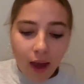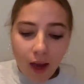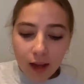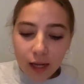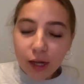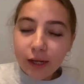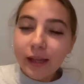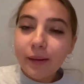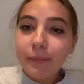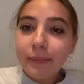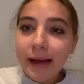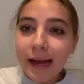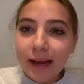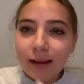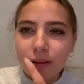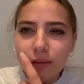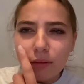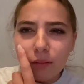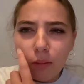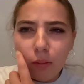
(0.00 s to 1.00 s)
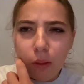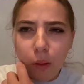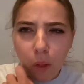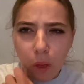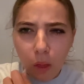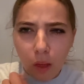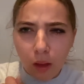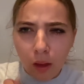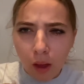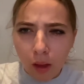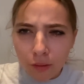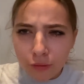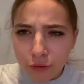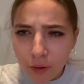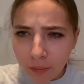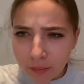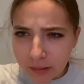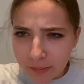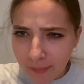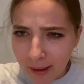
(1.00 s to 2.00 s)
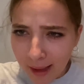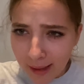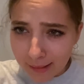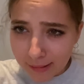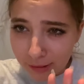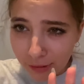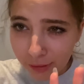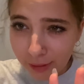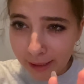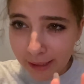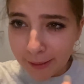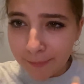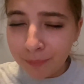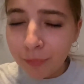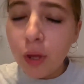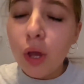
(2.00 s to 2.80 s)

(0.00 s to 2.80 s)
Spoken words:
Looking back, choked on my hair, sorry.